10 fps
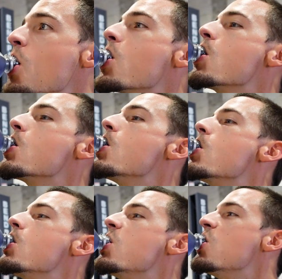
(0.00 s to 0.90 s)

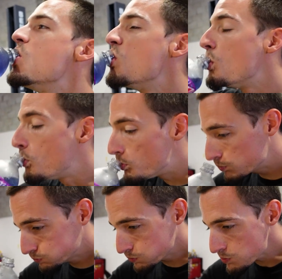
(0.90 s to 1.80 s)

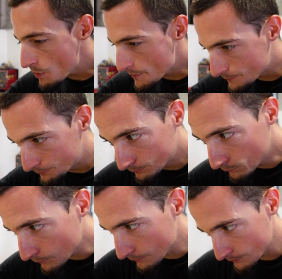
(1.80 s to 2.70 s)

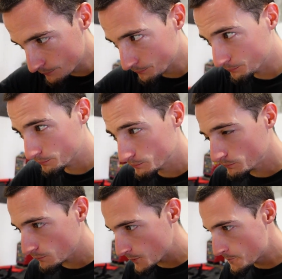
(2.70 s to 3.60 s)

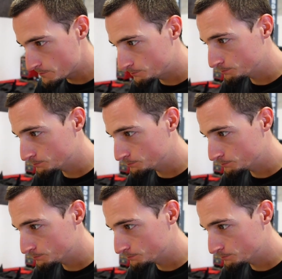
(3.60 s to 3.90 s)
Nothing is said.